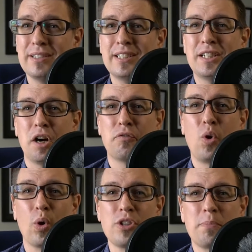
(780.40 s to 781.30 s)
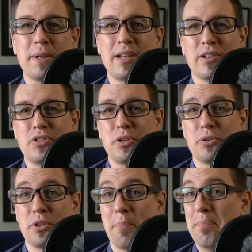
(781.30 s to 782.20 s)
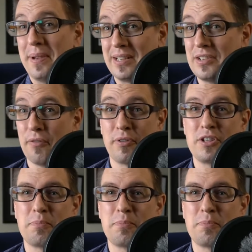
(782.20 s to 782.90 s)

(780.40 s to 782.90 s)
of course, because there's a big difference